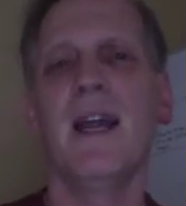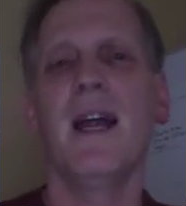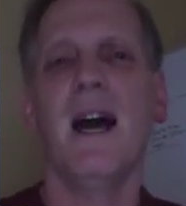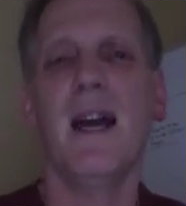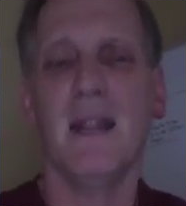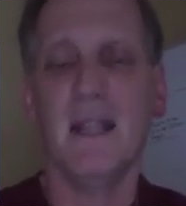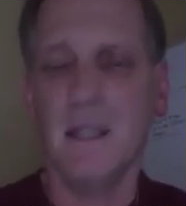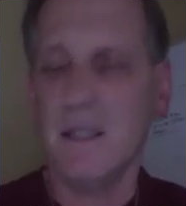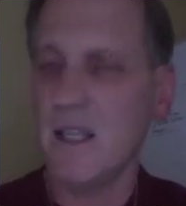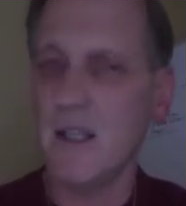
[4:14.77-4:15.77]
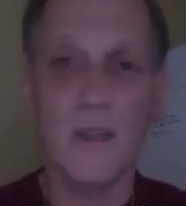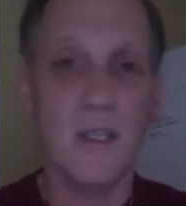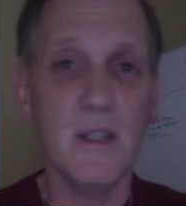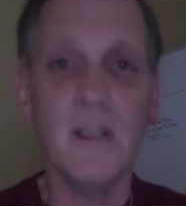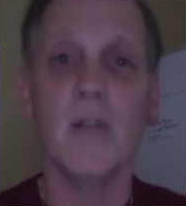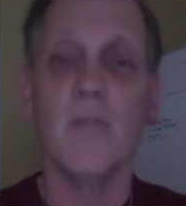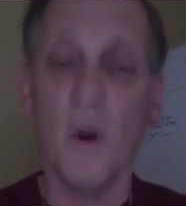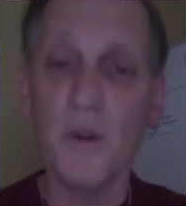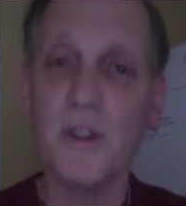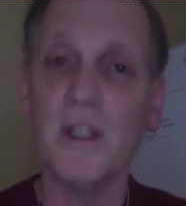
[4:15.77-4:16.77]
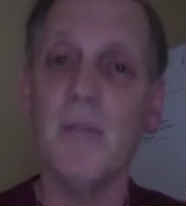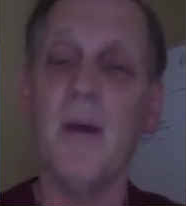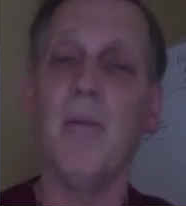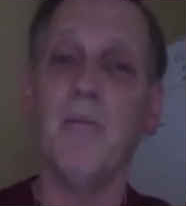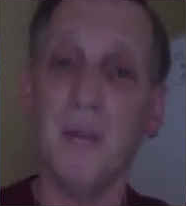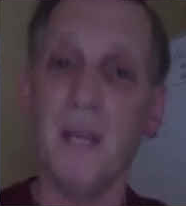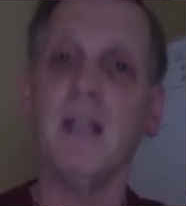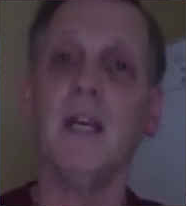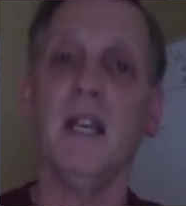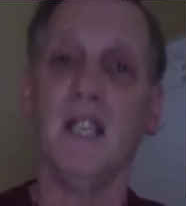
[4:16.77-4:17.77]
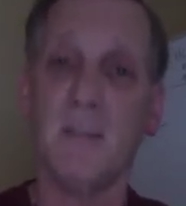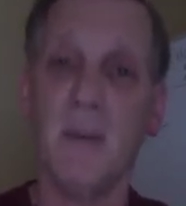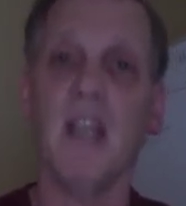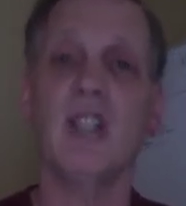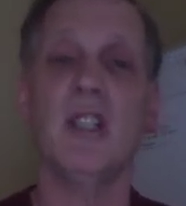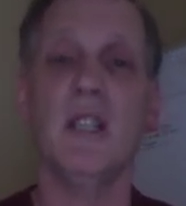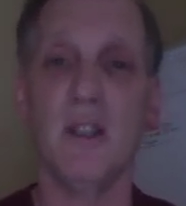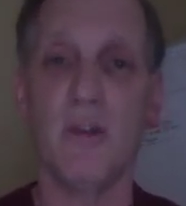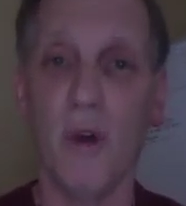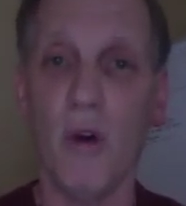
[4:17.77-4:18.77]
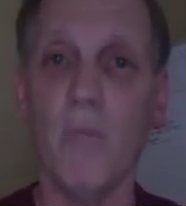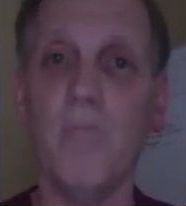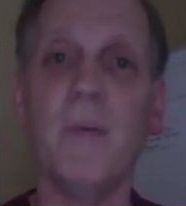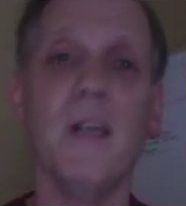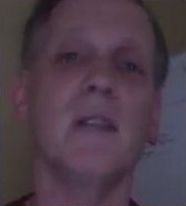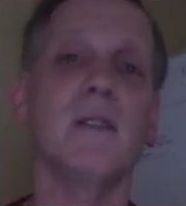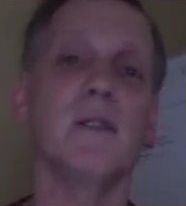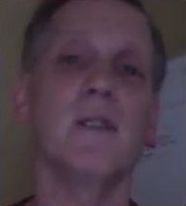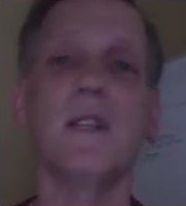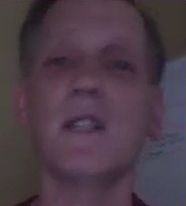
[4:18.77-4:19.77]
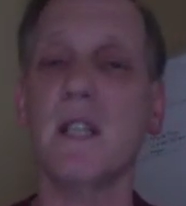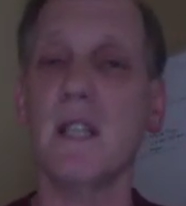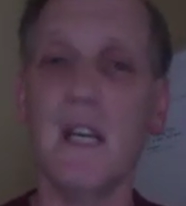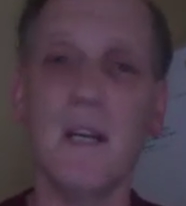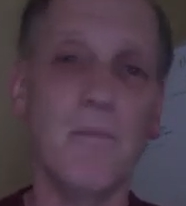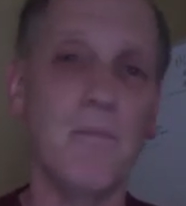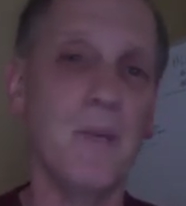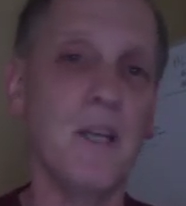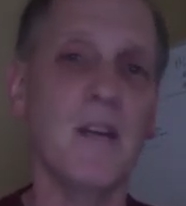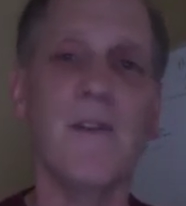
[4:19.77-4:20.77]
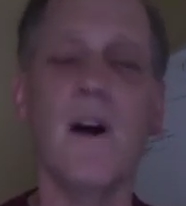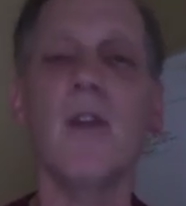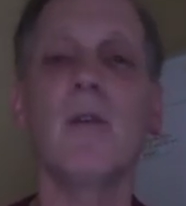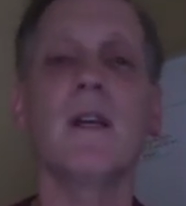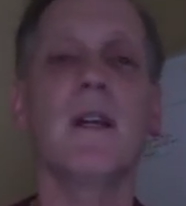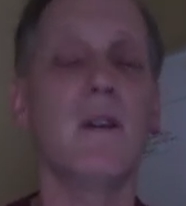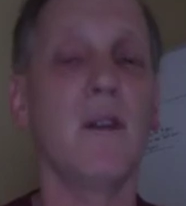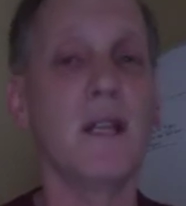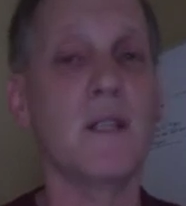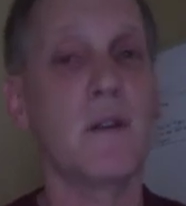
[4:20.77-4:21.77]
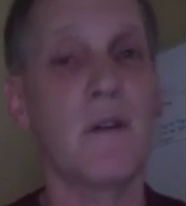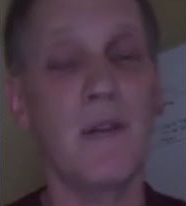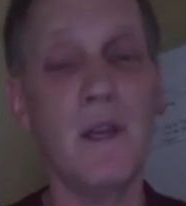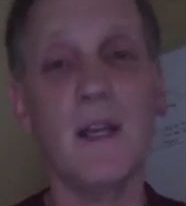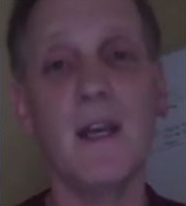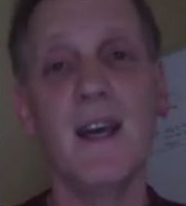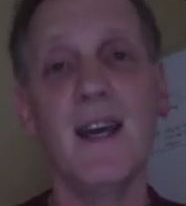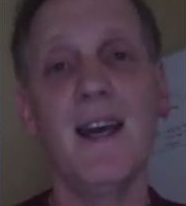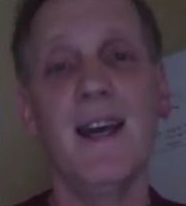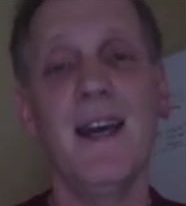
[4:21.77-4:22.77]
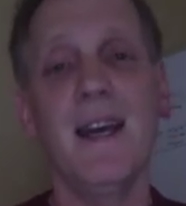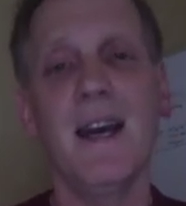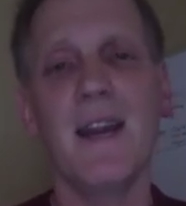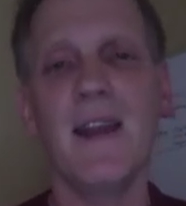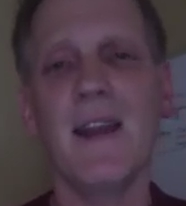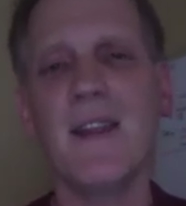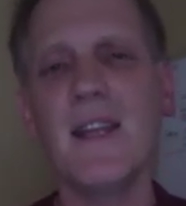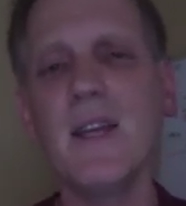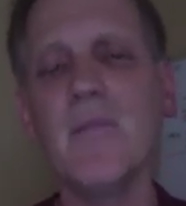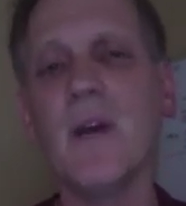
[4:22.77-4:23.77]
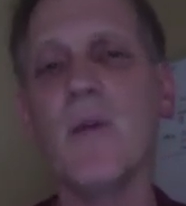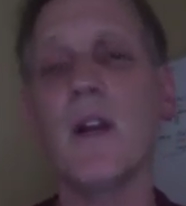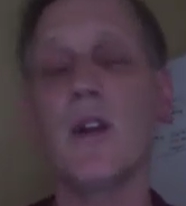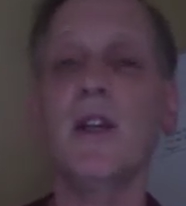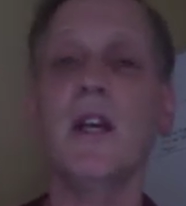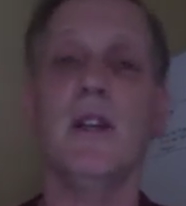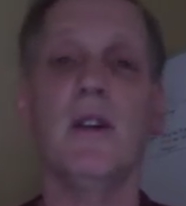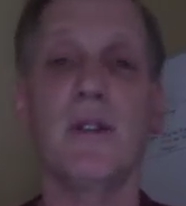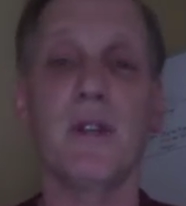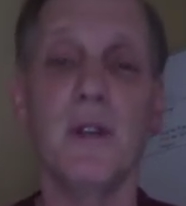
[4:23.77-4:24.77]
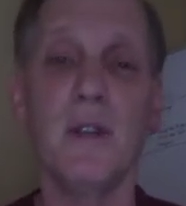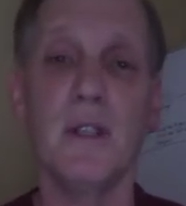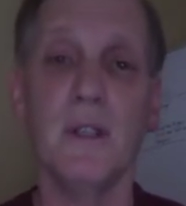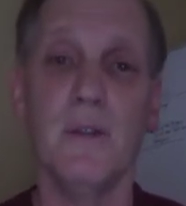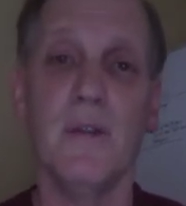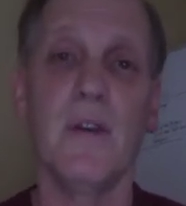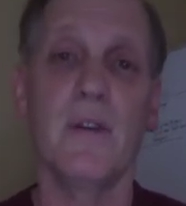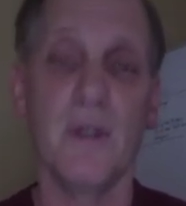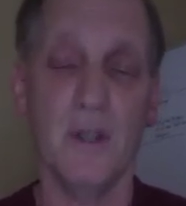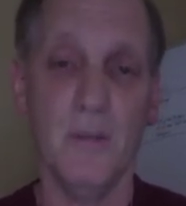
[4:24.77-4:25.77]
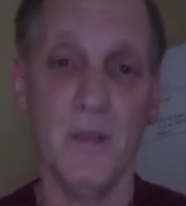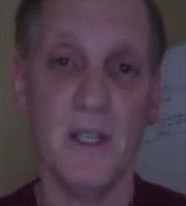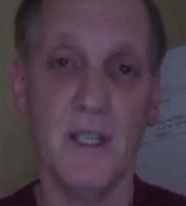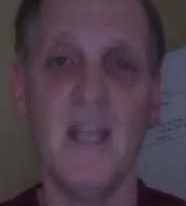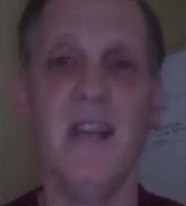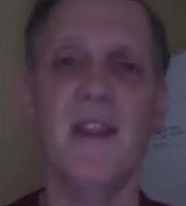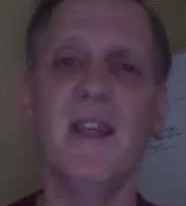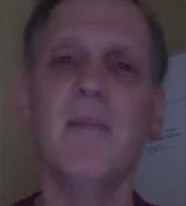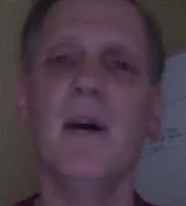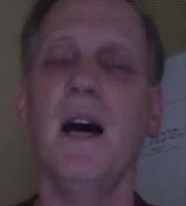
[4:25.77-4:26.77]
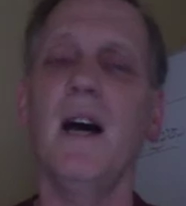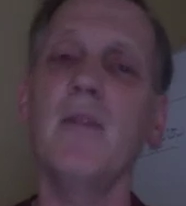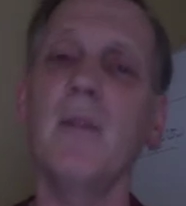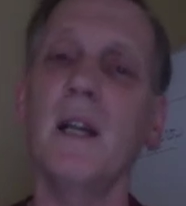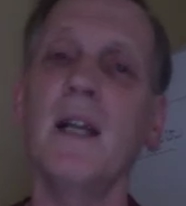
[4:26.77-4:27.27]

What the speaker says: I think you still hear mostly about big and expansion, grow a big list and get a big following and all that sort of thing. And I think you might want to look at an alternative for your business and think about how you might